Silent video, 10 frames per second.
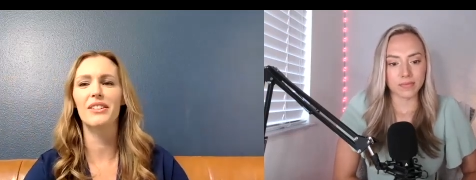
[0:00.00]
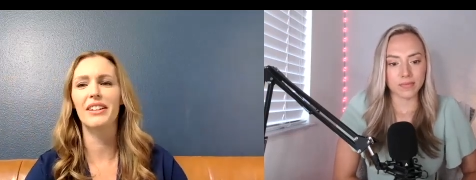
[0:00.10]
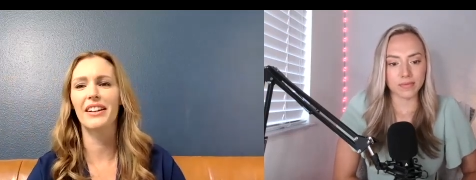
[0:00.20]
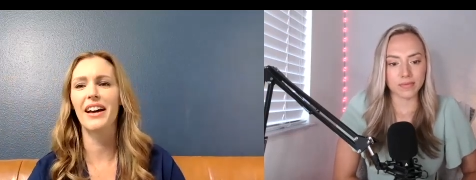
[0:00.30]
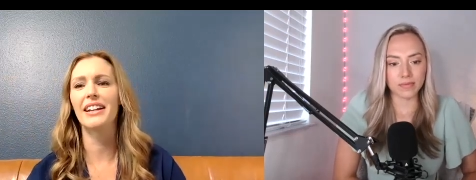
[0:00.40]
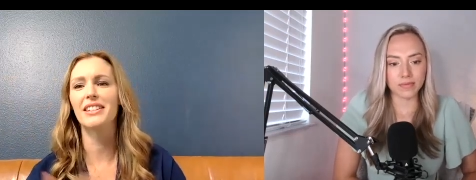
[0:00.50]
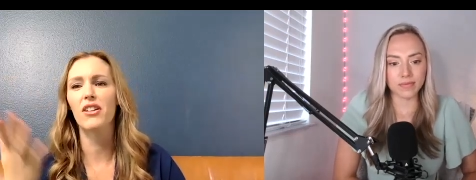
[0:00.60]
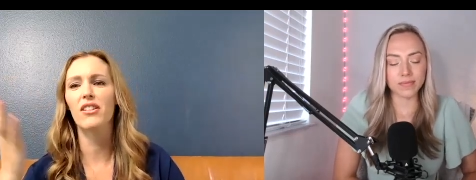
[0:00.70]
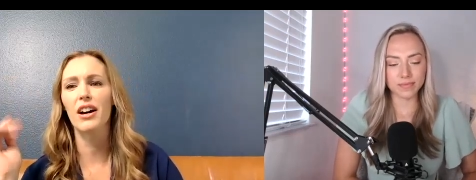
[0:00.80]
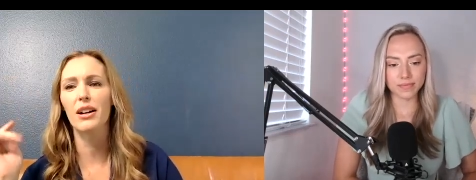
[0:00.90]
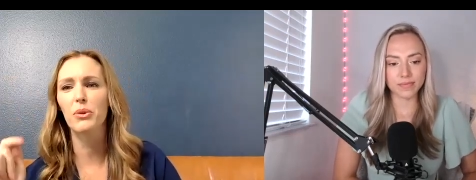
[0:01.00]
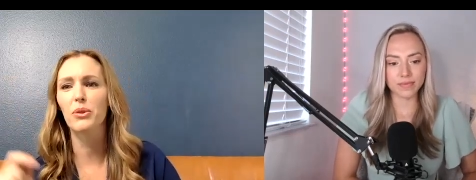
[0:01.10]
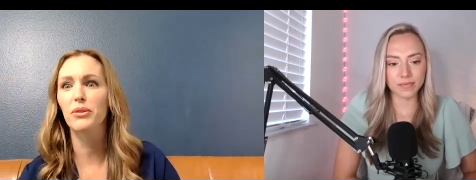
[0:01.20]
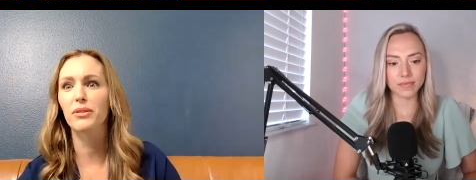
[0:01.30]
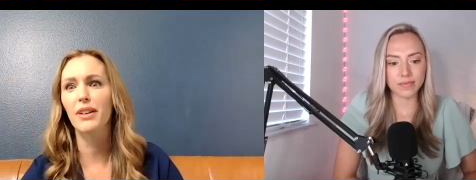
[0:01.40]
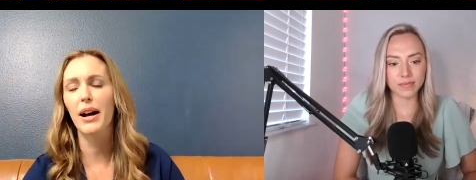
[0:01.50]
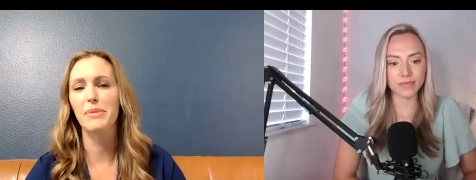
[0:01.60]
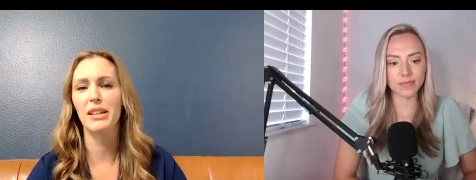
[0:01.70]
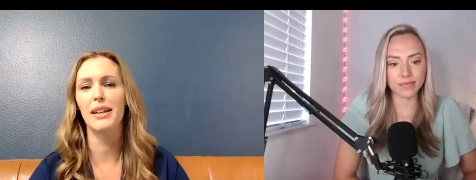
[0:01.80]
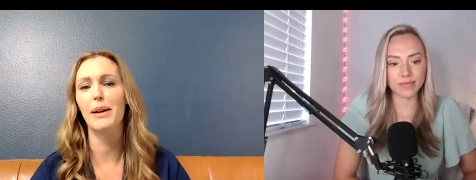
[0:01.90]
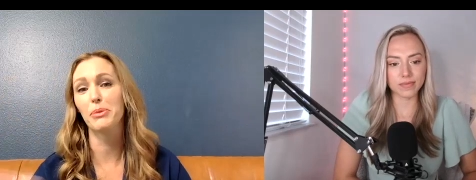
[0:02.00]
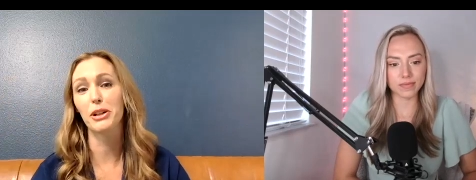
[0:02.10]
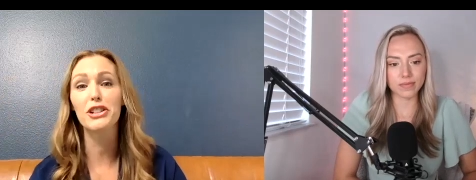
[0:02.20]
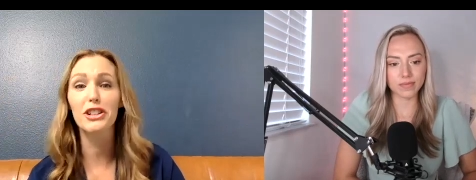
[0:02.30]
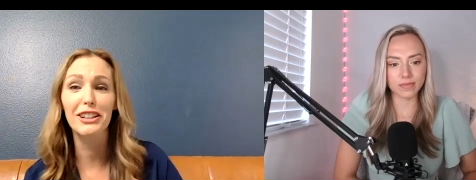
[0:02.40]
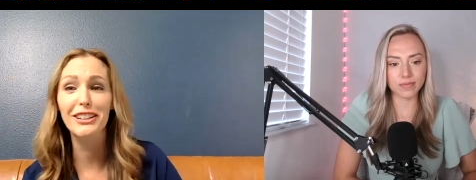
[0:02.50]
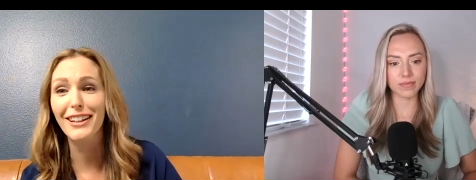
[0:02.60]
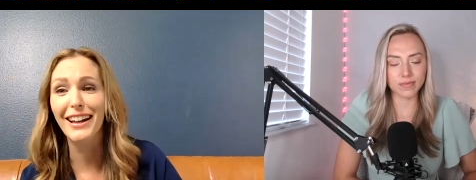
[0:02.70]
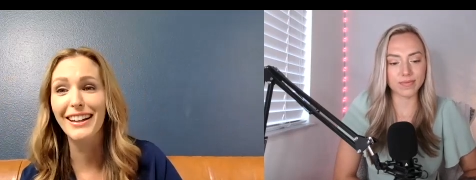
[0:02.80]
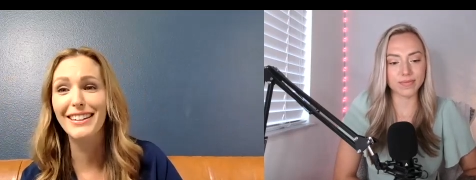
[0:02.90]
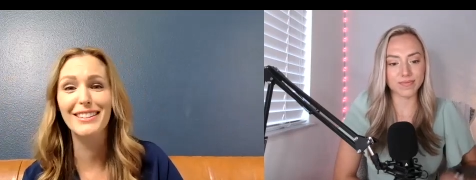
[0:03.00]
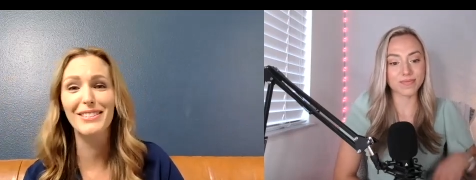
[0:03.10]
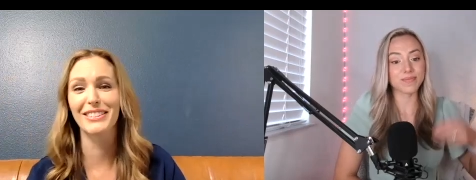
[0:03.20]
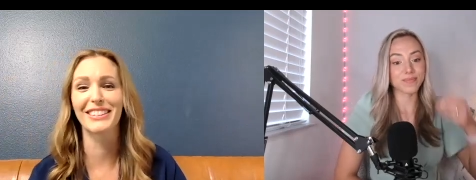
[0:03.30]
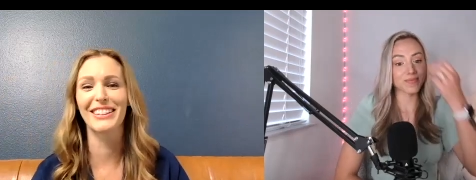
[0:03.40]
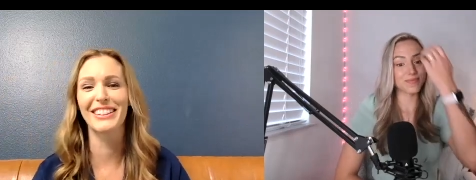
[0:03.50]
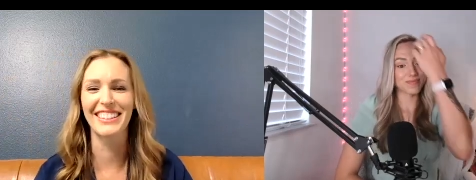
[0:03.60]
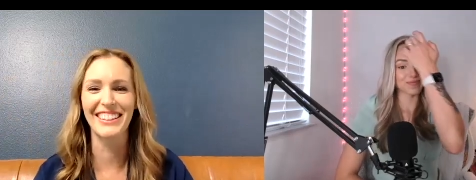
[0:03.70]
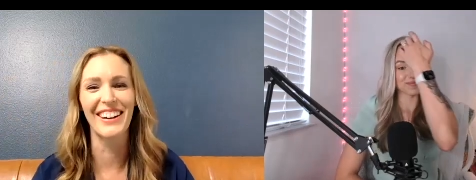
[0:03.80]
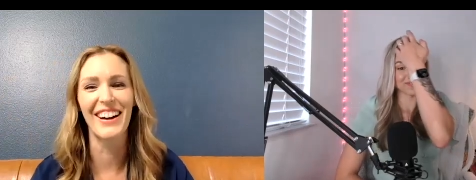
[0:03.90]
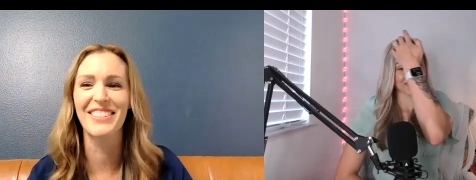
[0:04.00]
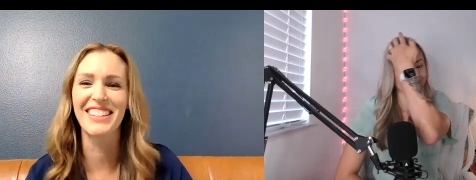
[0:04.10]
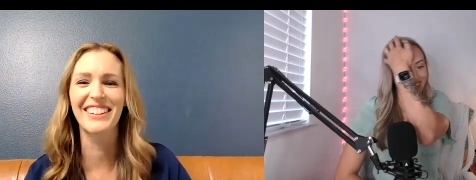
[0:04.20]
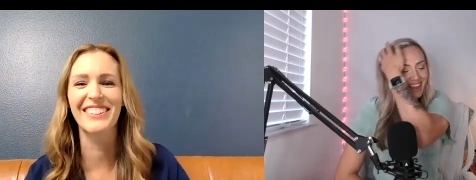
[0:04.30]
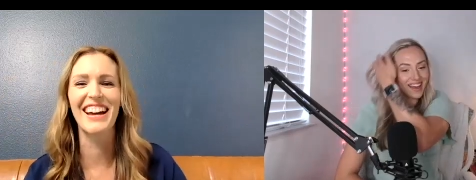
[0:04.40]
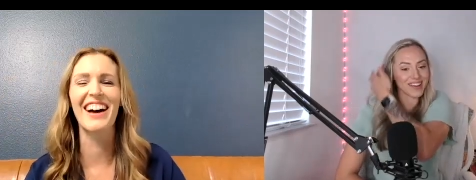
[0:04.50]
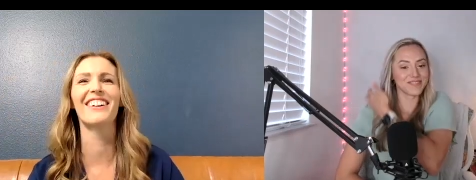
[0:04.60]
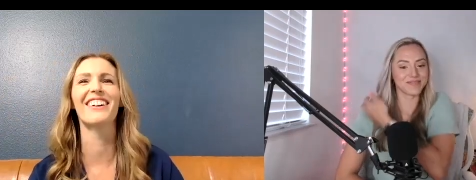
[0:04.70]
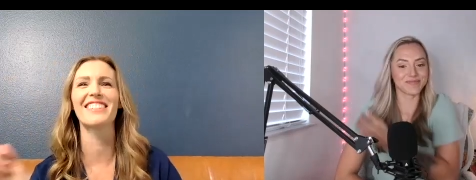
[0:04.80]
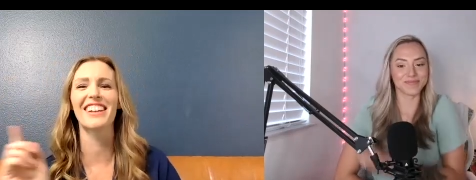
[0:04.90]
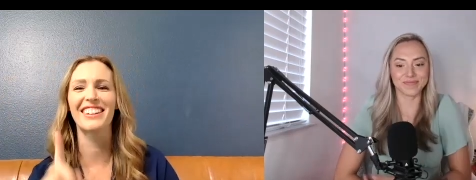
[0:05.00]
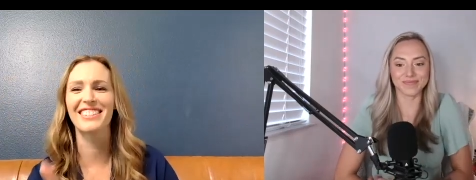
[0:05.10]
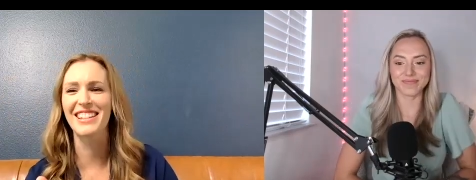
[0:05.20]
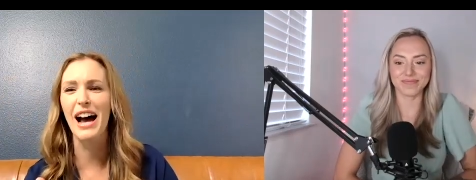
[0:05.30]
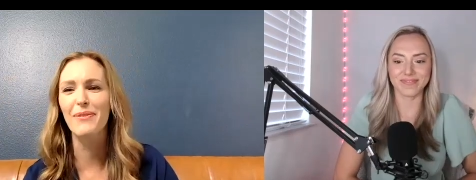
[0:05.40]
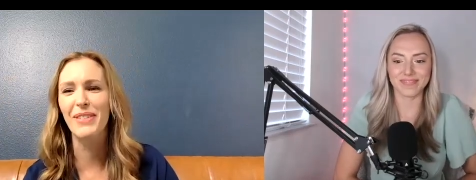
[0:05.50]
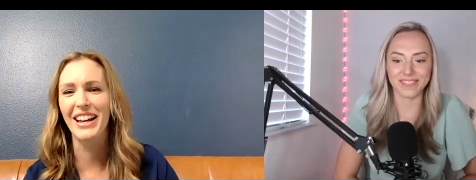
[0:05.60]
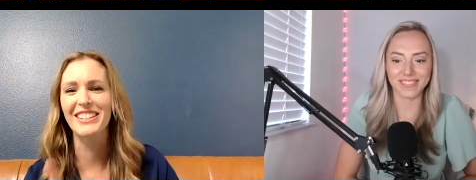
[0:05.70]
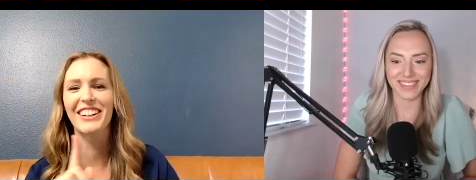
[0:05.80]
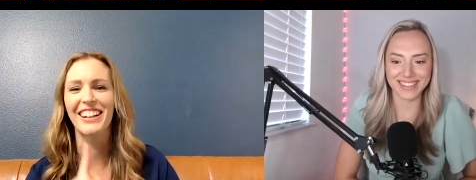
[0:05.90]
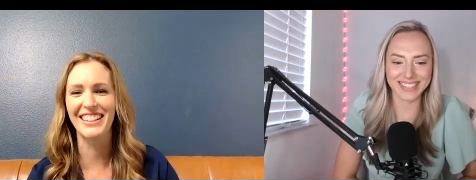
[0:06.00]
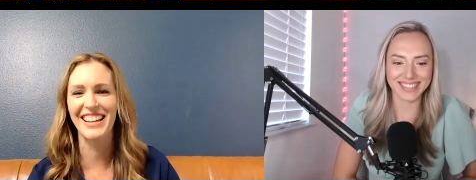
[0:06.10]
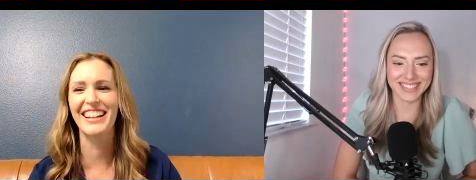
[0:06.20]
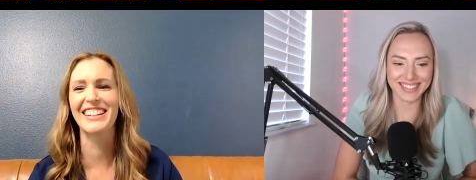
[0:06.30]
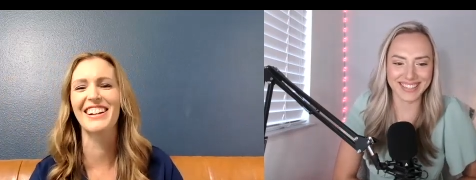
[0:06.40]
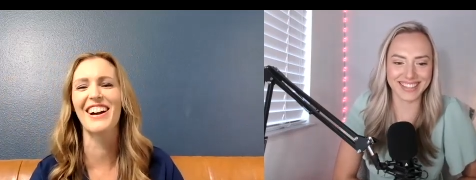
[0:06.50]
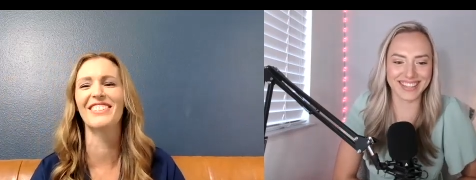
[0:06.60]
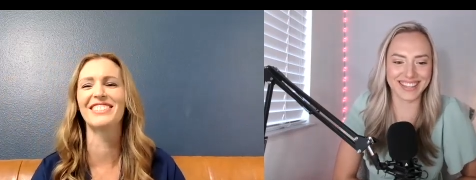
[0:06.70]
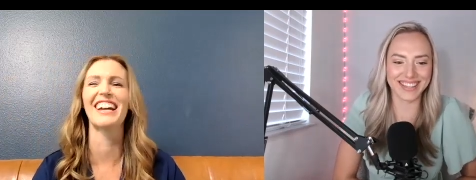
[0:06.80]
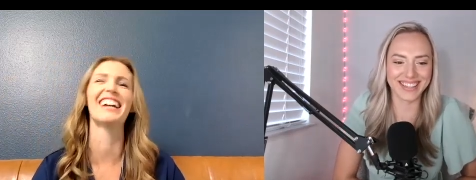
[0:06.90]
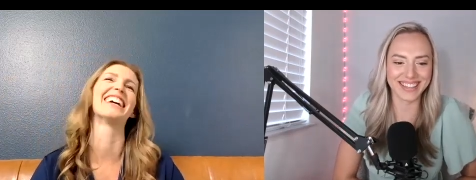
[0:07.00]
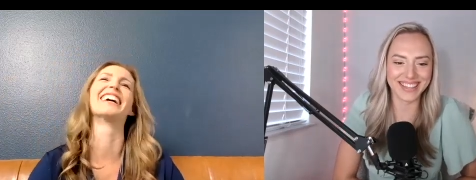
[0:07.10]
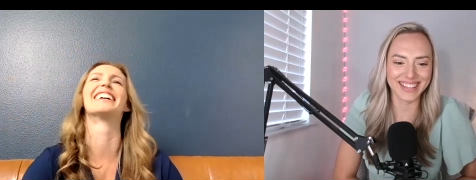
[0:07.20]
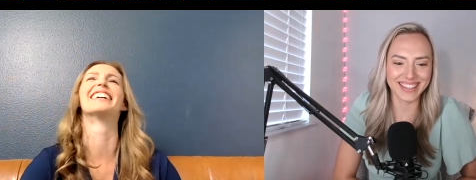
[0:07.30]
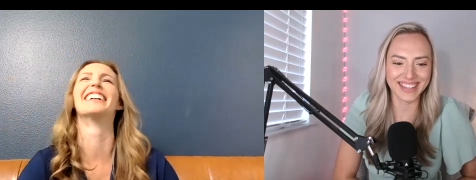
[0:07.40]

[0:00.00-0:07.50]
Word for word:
Speaker 1: And I tell God, well, I mean, that preacher, like, he's really, you know, I'm single now. And God's like, stop it. You're going to take a year off dating.